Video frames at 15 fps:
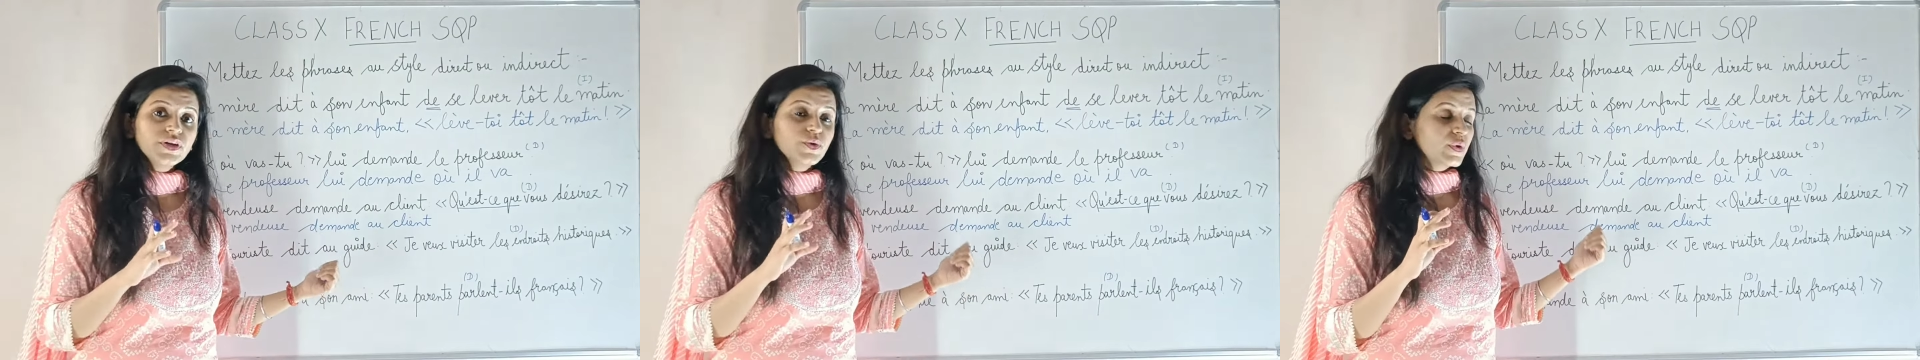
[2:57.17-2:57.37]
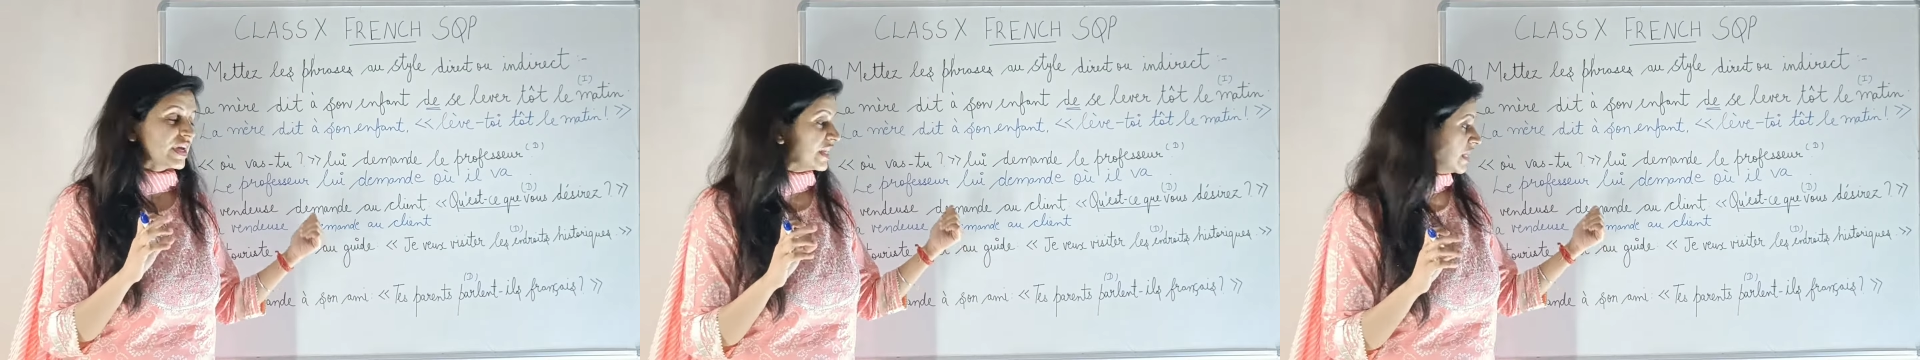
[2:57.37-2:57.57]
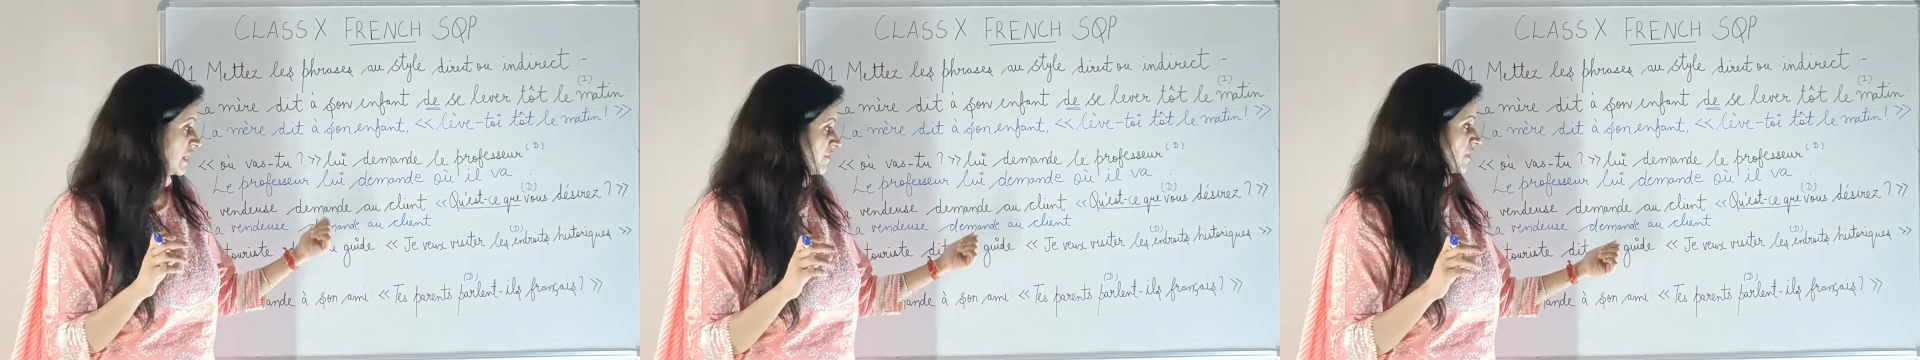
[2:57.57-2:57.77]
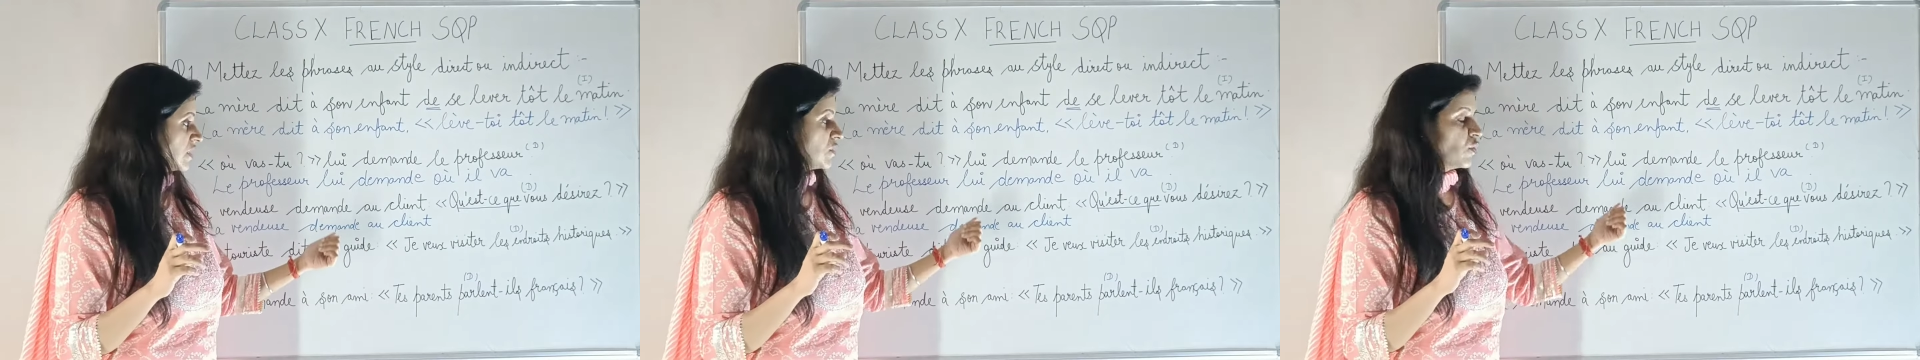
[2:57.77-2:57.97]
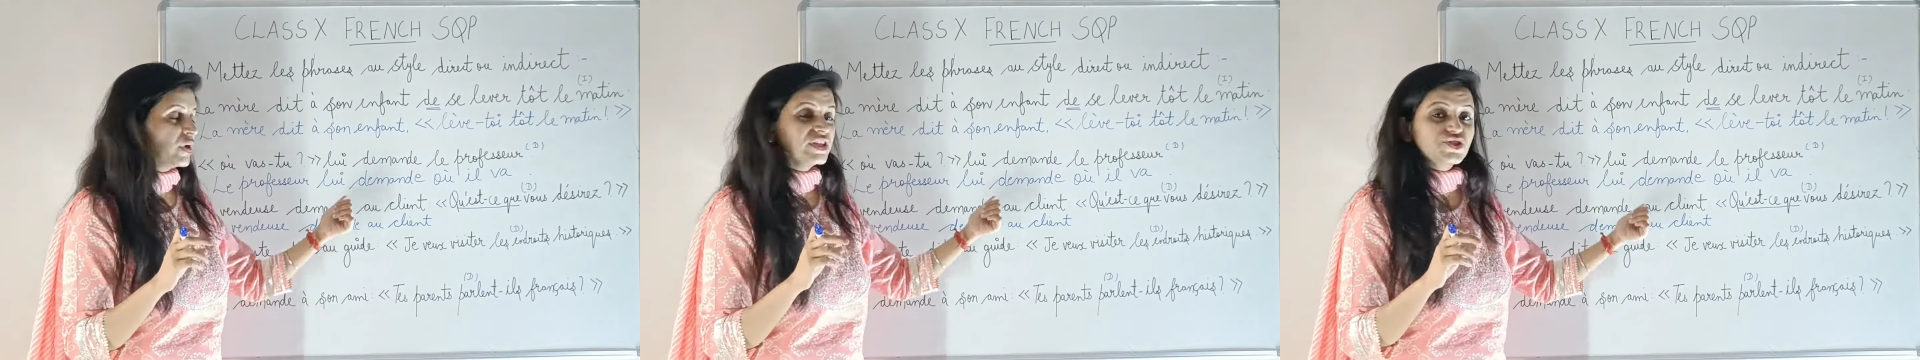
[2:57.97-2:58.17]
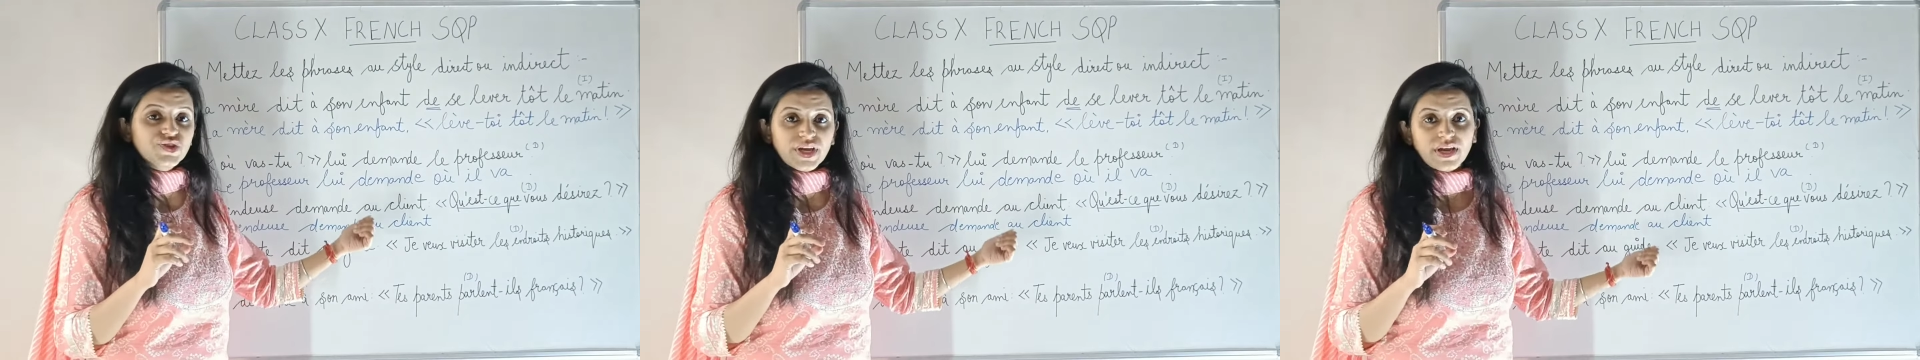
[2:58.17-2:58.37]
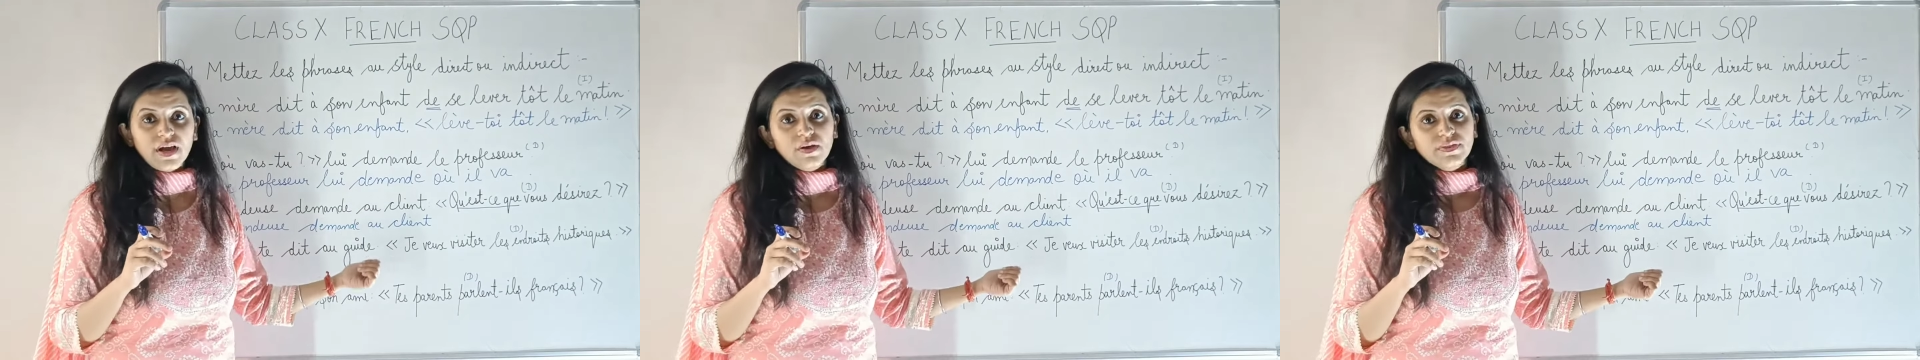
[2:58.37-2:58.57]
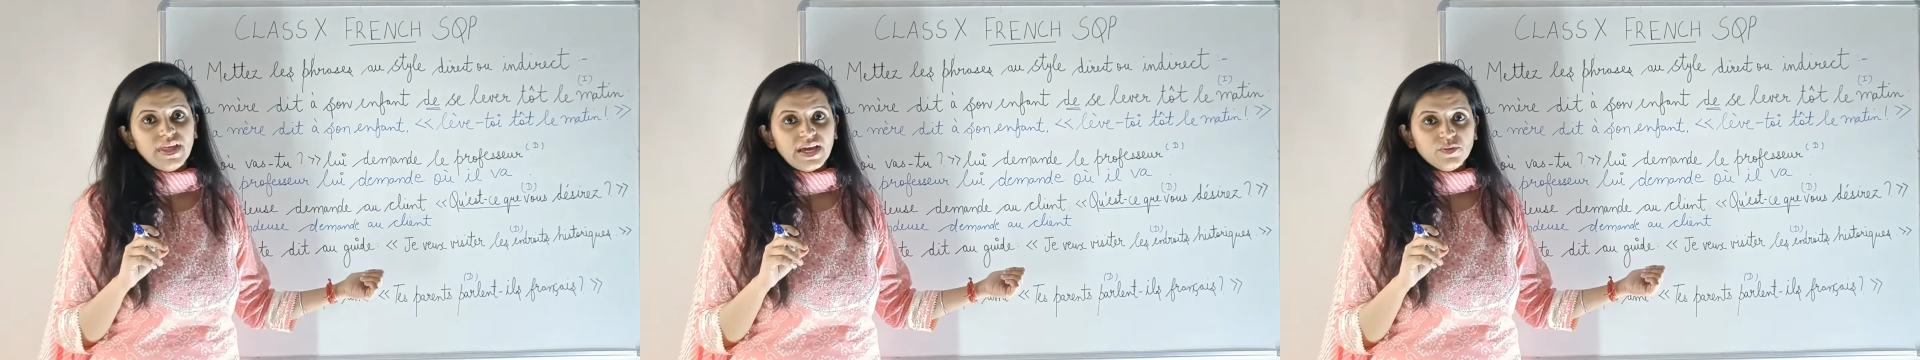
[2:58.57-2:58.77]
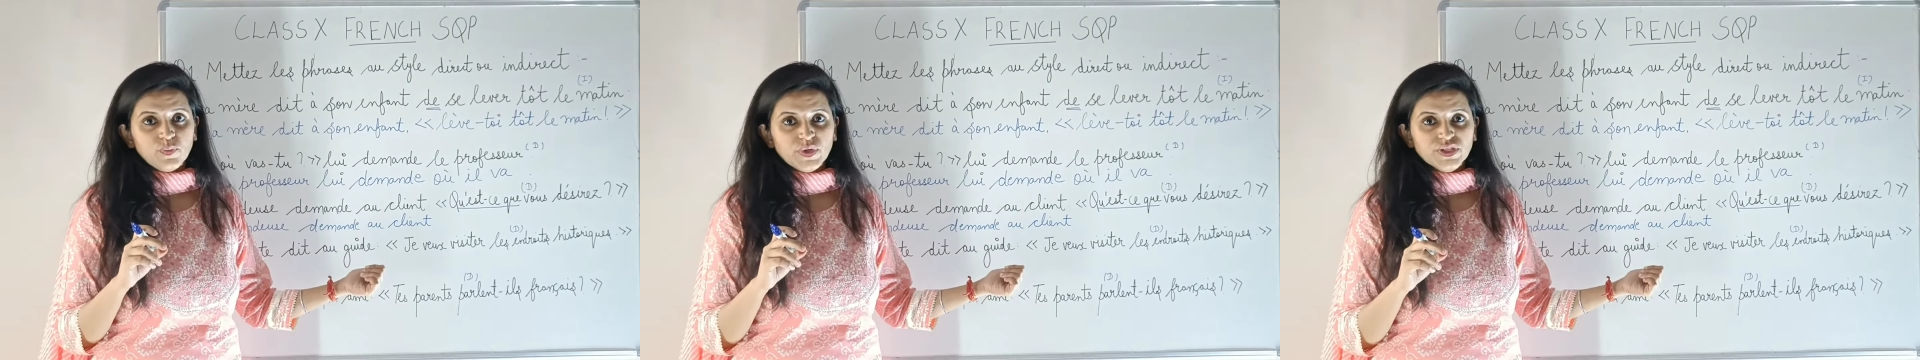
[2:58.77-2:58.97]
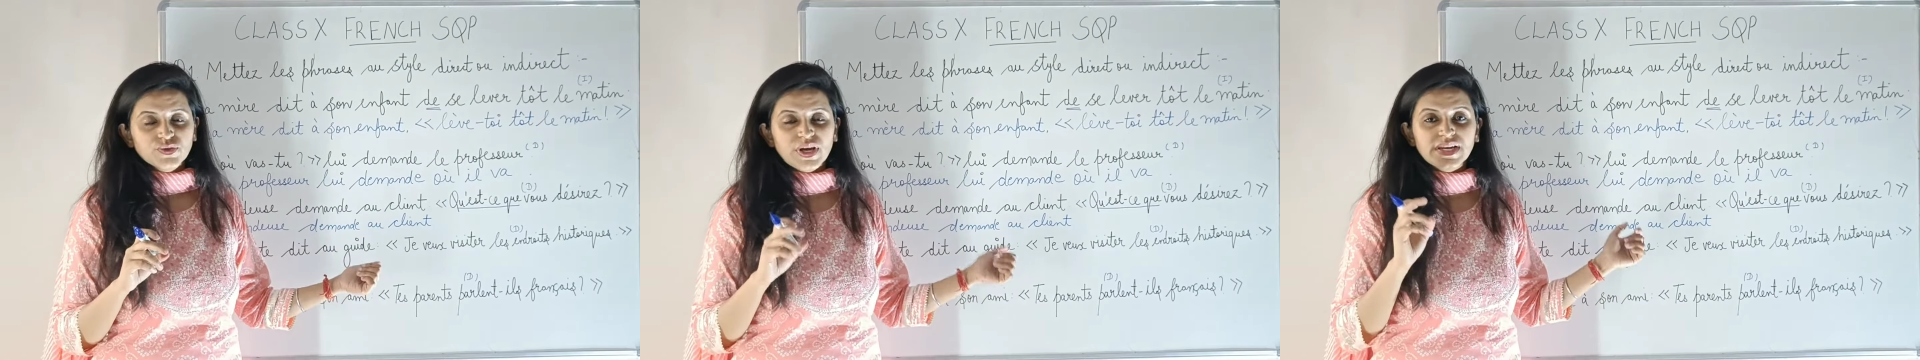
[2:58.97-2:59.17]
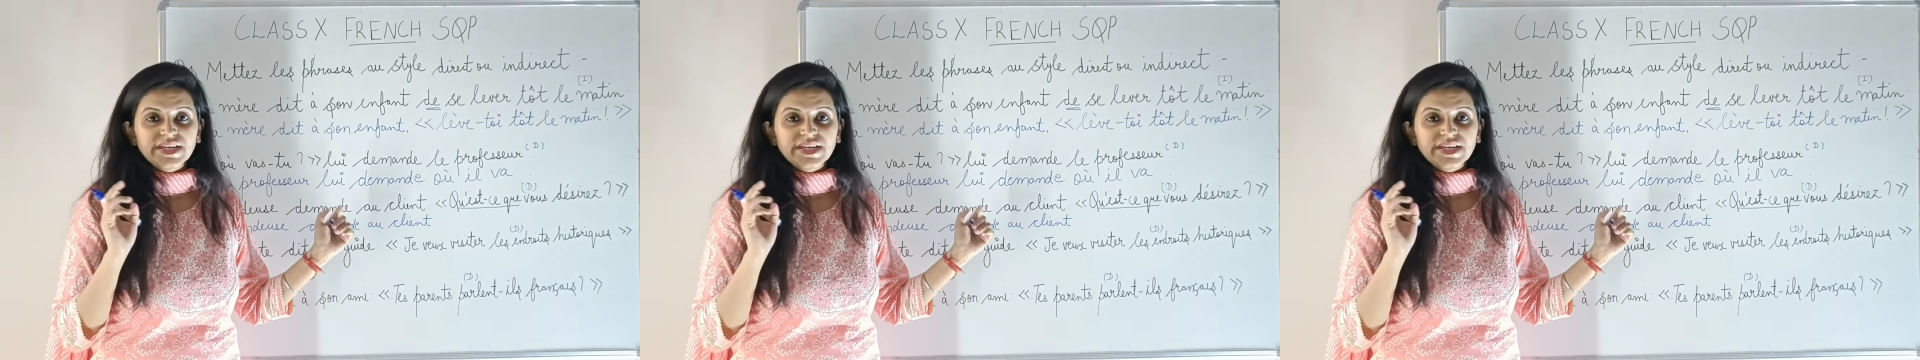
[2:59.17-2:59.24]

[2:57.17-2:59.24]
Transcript: You can even go and check out that video.